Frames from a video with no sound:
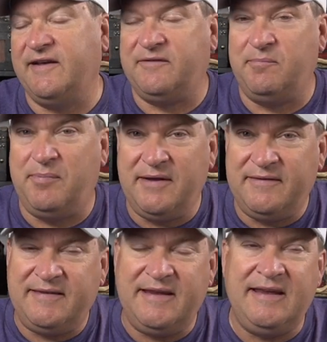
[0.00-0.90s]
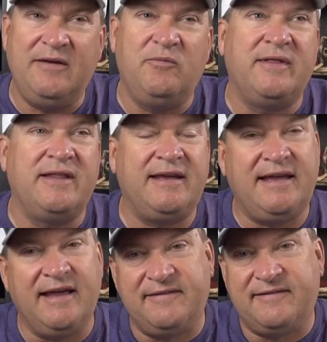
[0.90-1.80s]
gets busy, when the
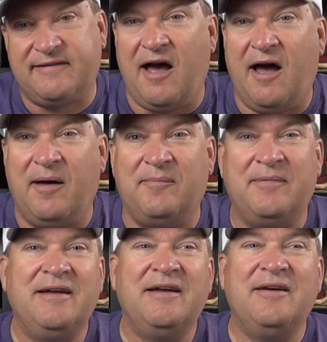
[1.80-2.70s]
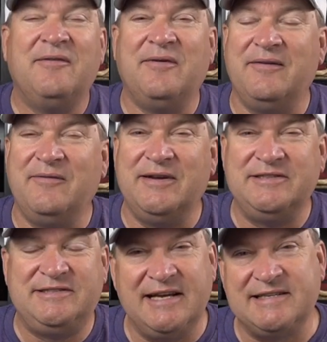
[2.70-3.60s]
kids come,
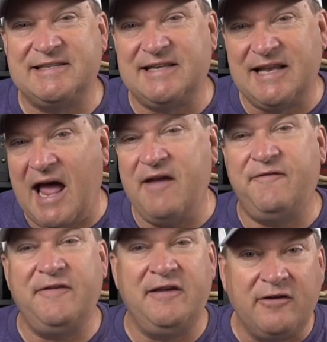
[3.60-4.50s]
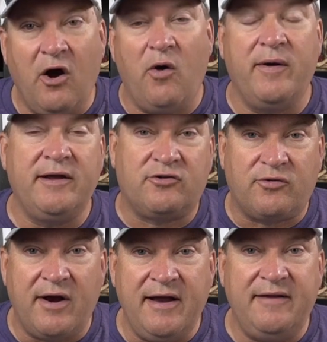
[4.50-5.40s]
when just life is going
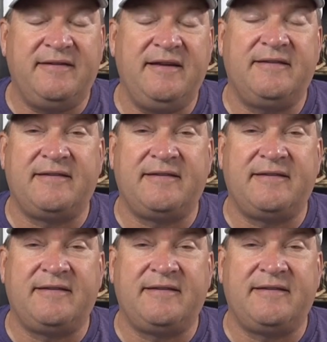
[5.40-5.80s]
crazy.